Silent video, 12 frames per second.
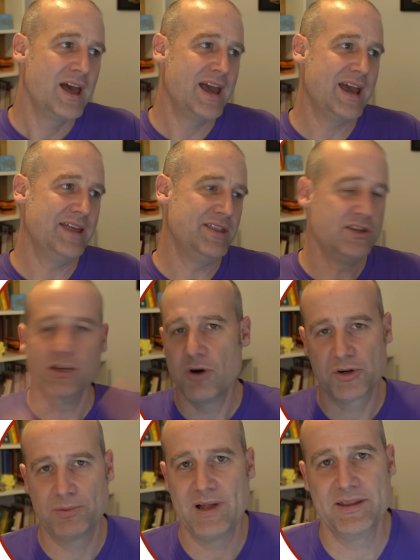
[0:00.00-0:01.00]
and then you
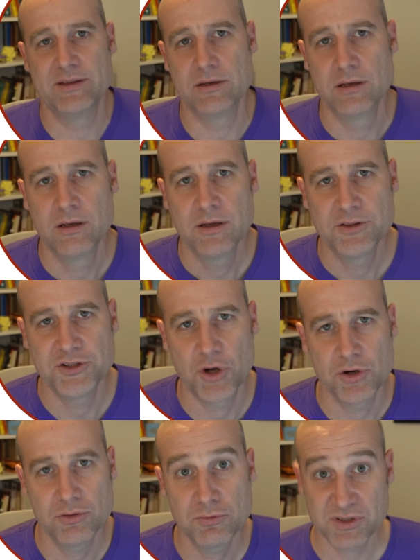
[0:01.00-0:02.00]
multiply the the
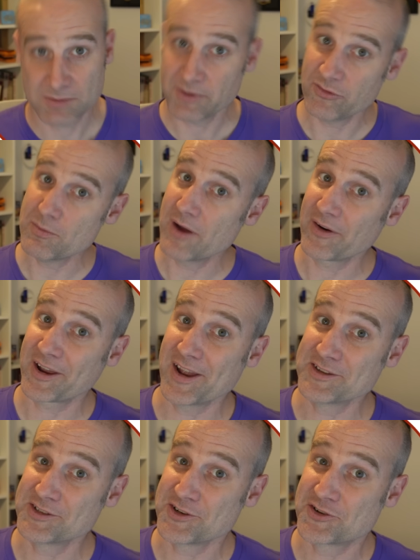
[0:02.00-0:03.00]
total, which some of you may
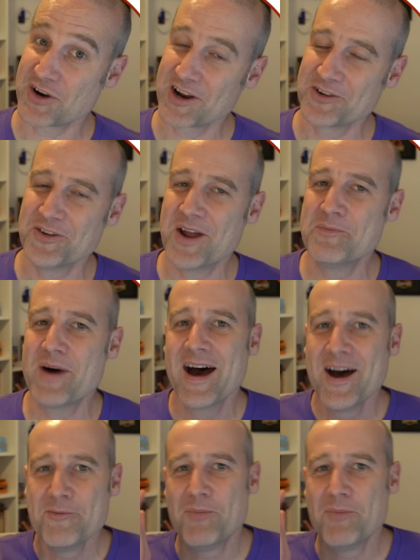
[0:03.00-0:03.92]
recognize as a triangle number,